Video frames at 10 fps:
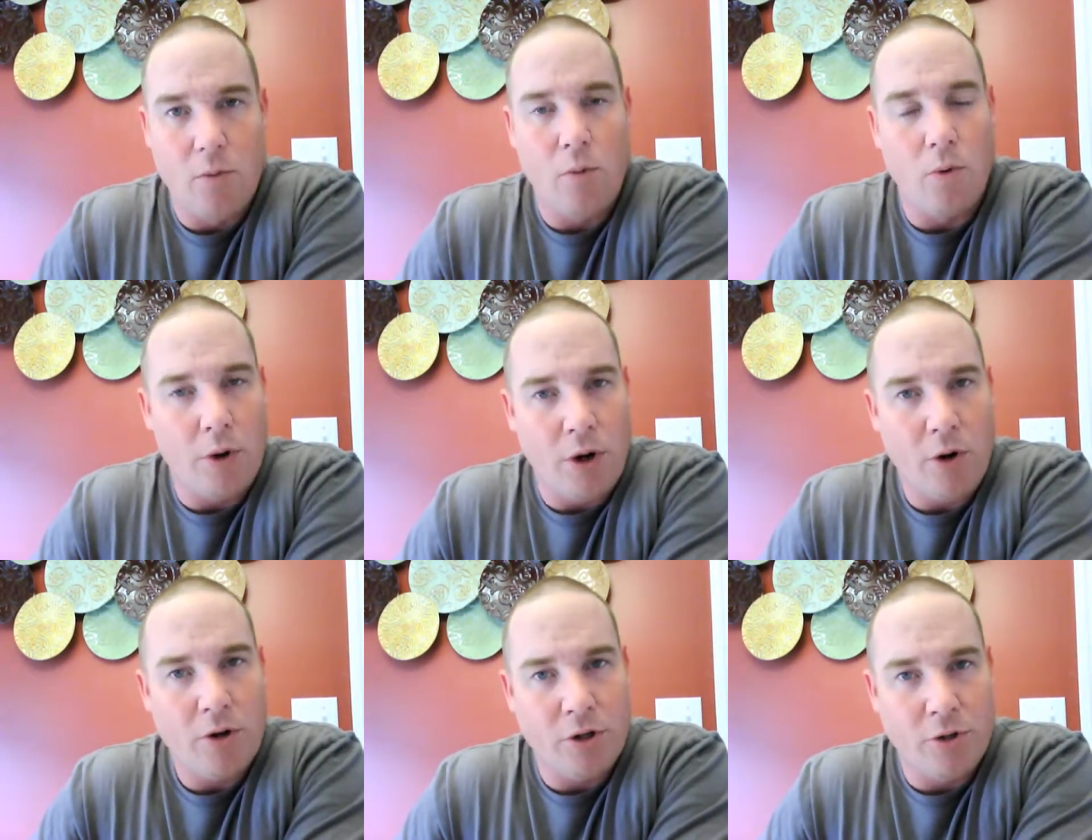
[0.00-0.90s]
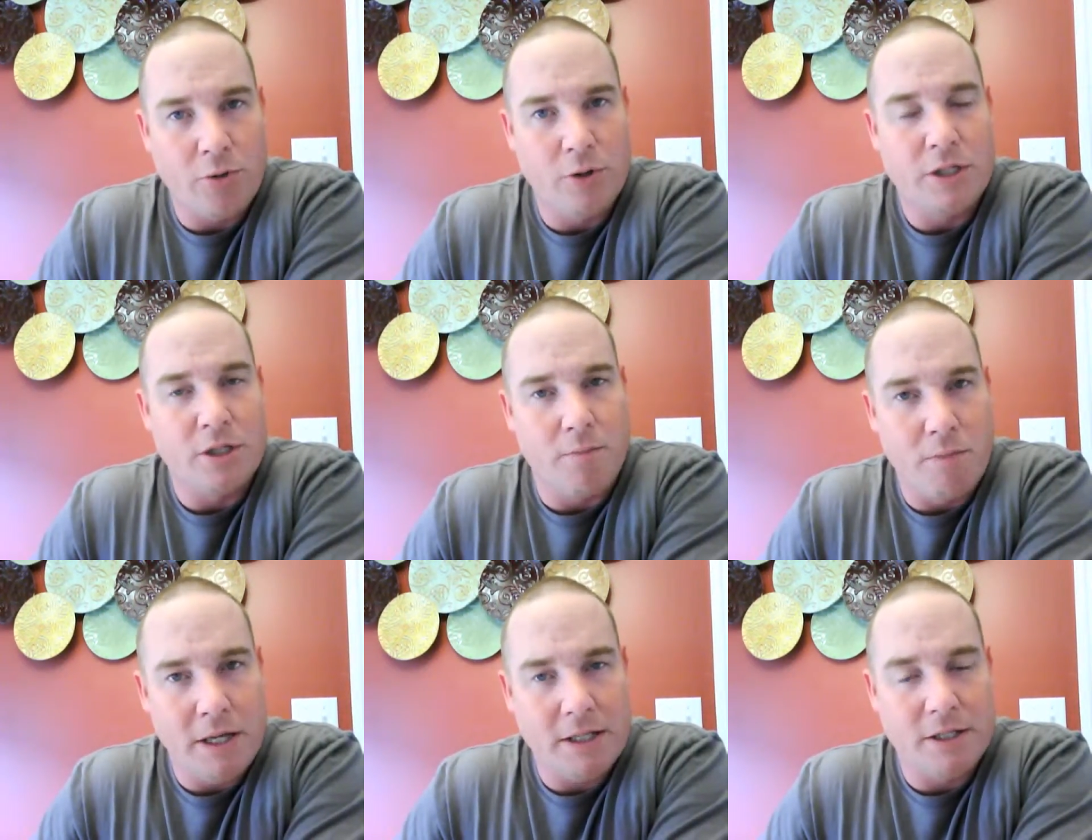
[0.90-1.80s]
What we are to do is
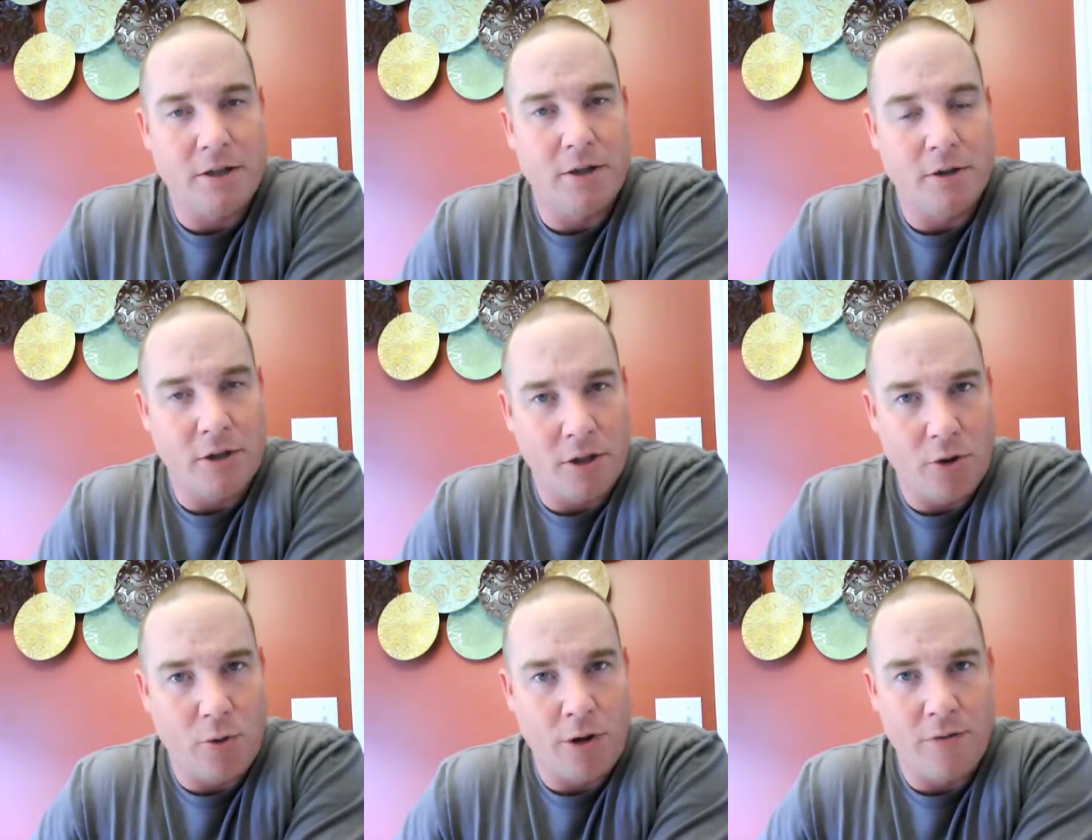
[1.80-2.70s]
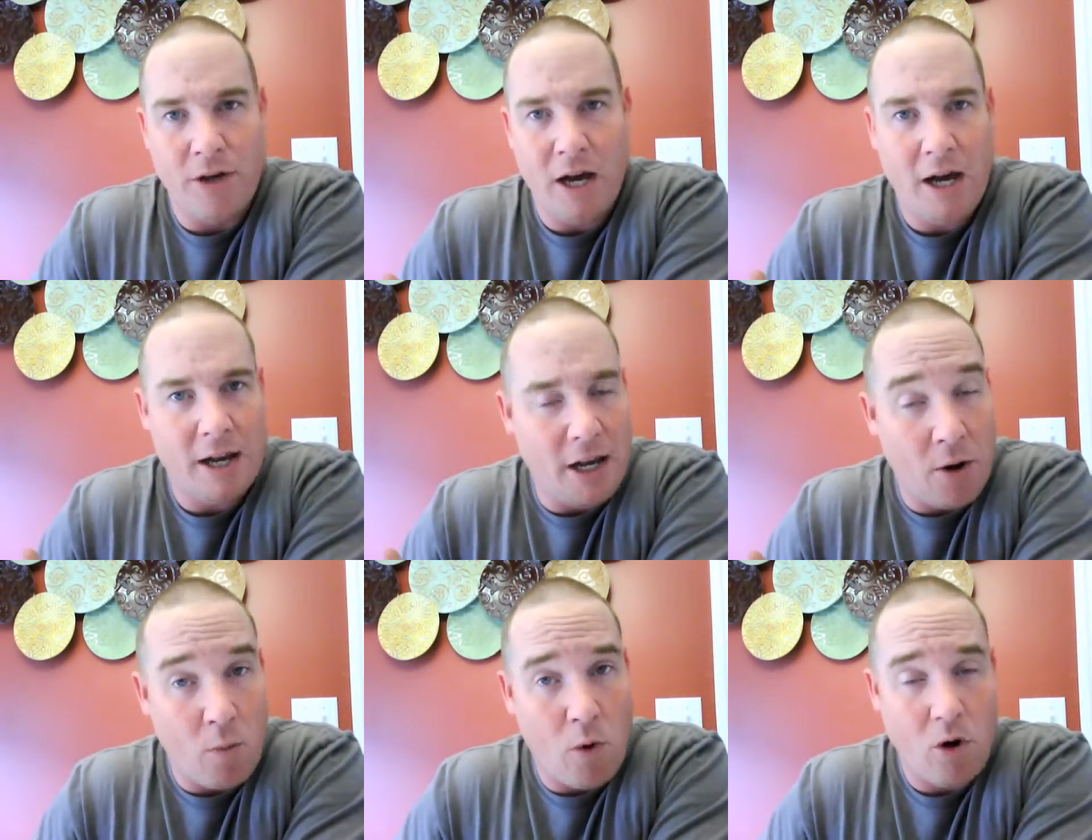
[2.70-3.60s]
submit to the authority of God
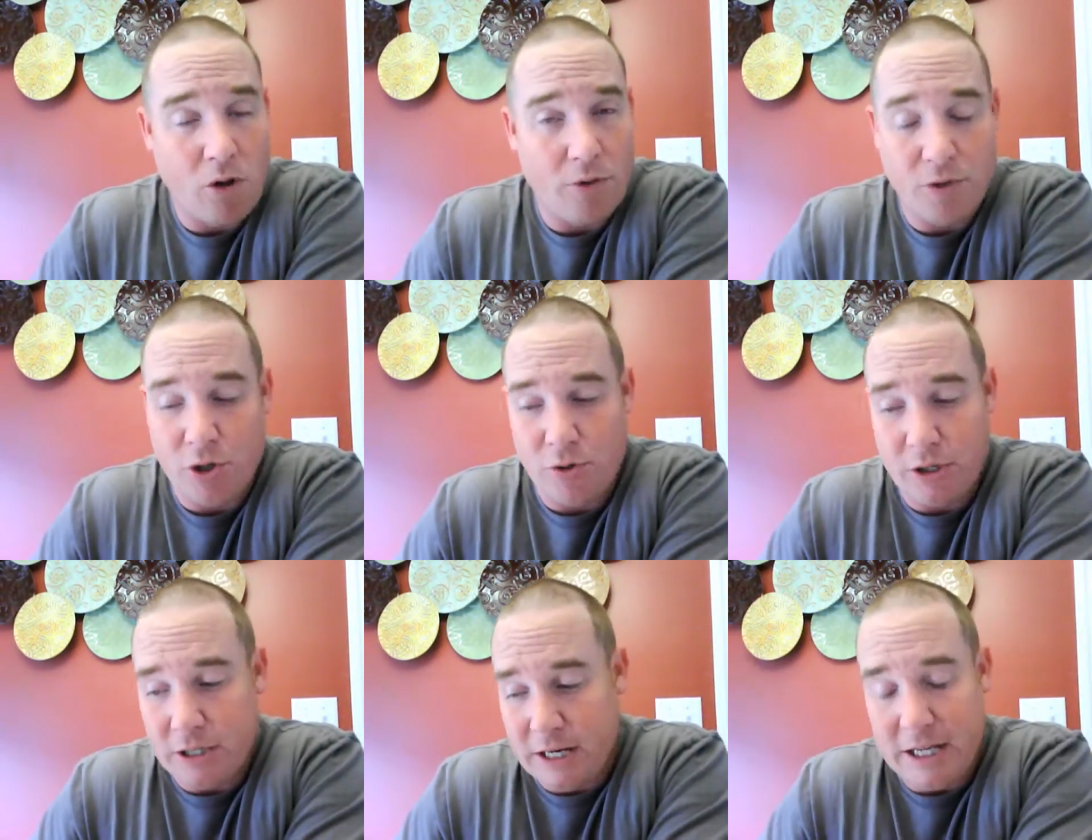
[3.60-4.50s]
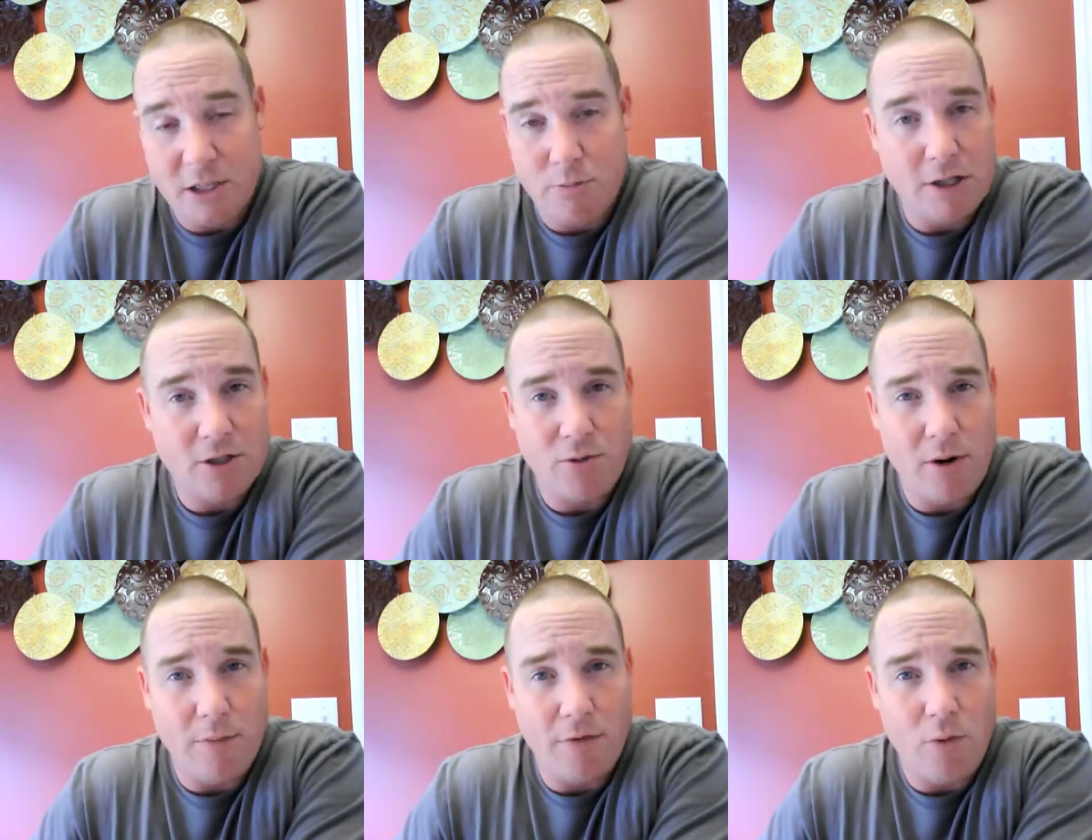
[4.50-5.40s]
and walk the journey that he has placed
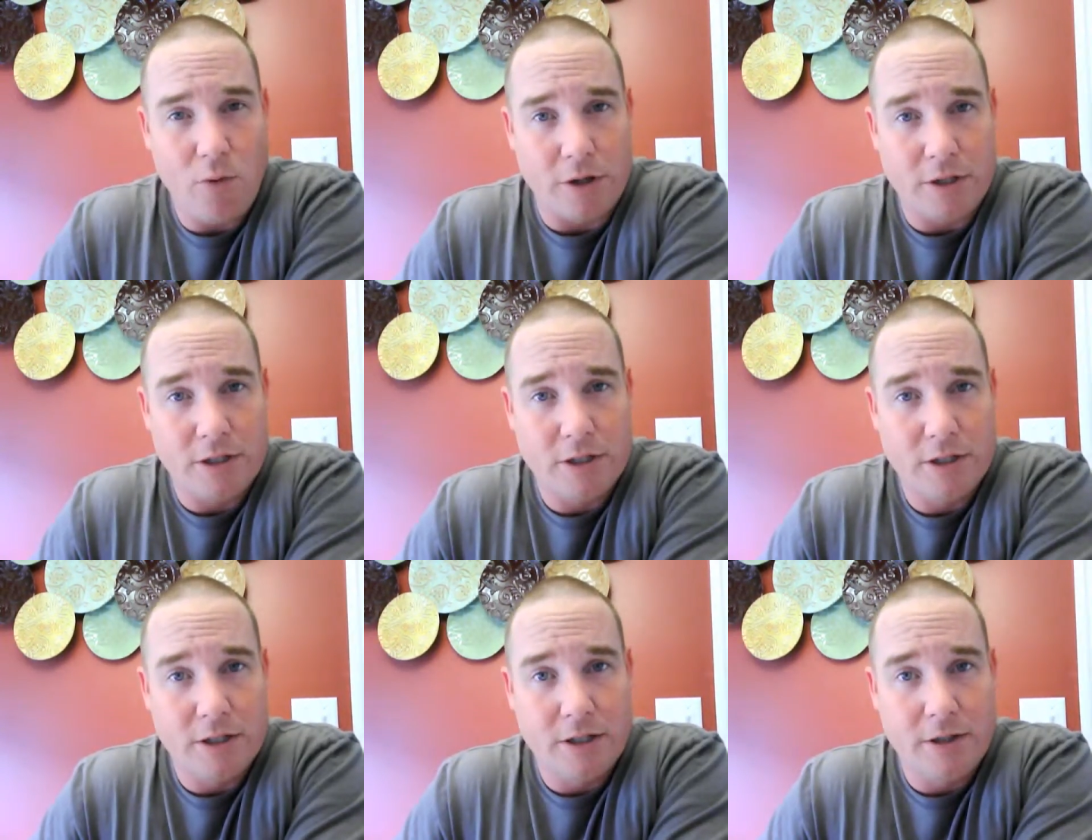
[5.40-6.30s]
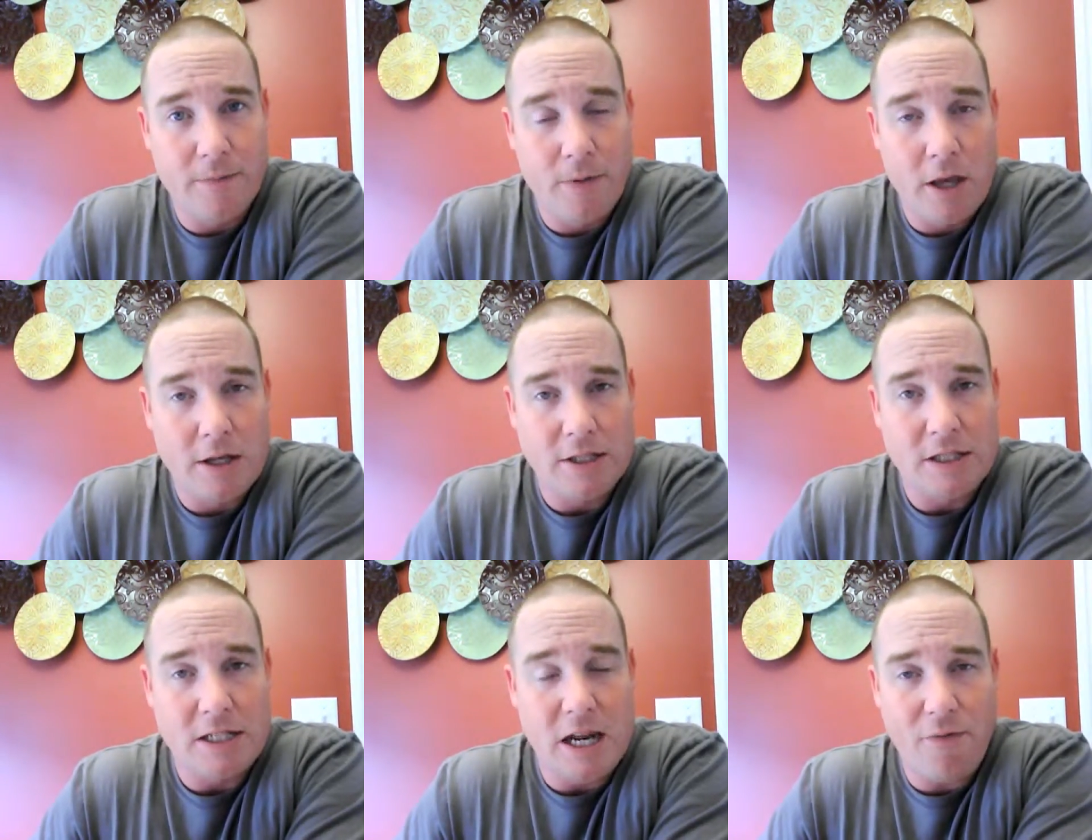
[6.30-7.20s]
right before us.
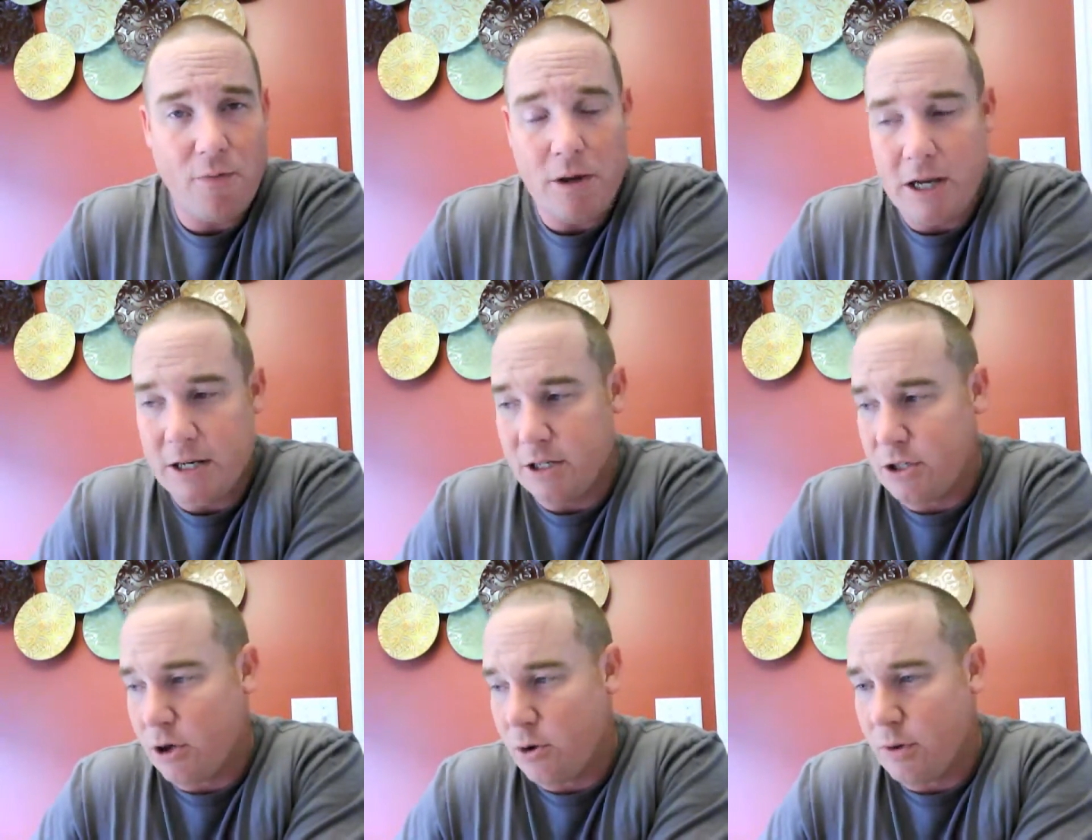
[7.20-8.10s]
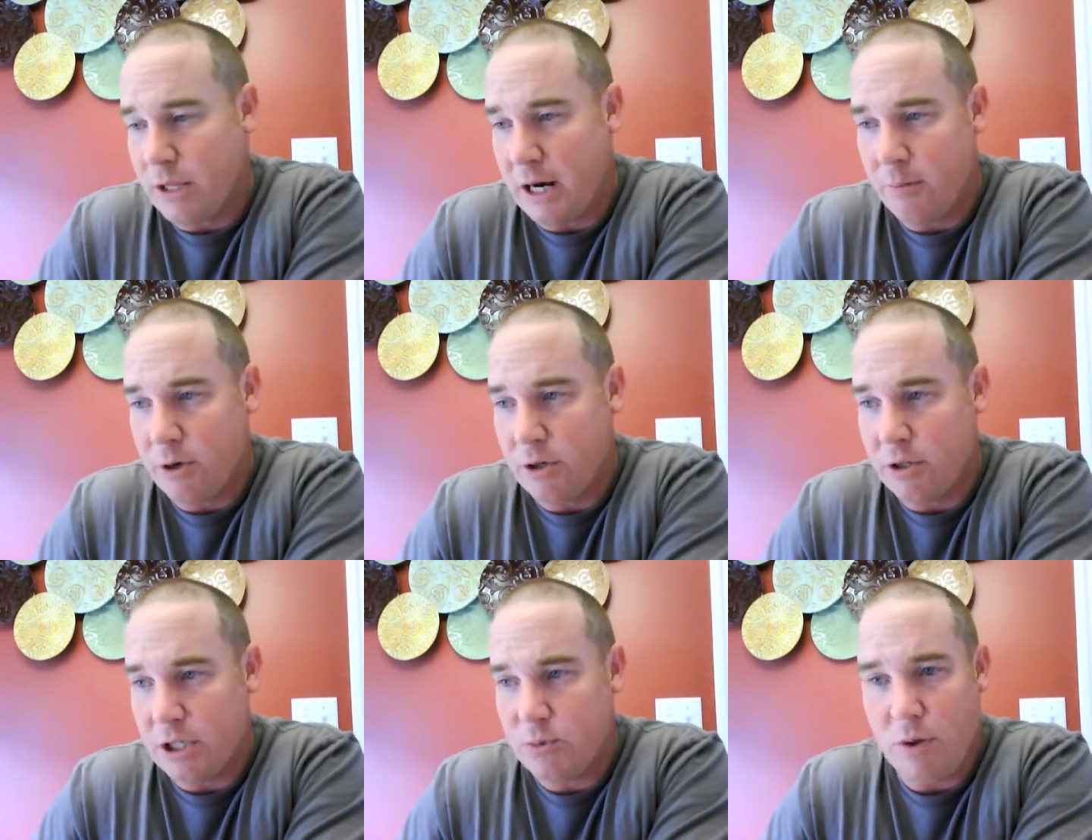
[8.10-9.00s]
See, it's not for me to determine that I'm going to,
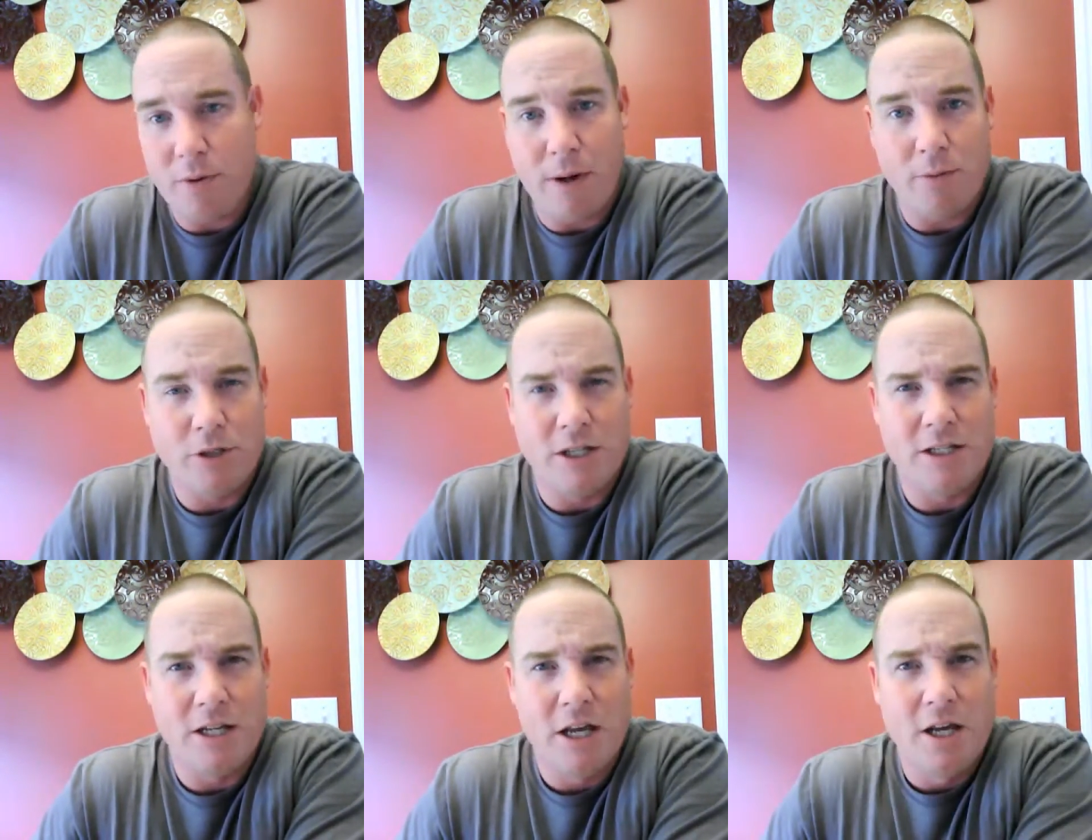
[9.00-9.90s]
that's why the Bible says,